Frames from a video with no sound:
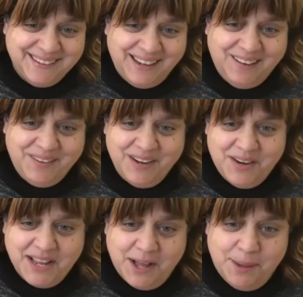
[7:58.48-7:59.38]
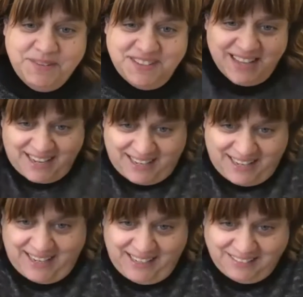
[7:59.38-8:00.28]

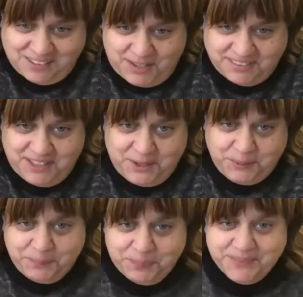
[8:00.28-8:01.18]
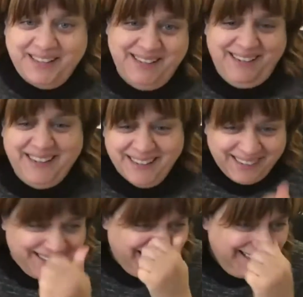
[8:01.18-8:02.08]
Oh, here he comes. Yay, to the
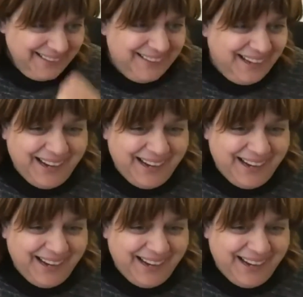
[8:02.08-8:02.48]
rescue.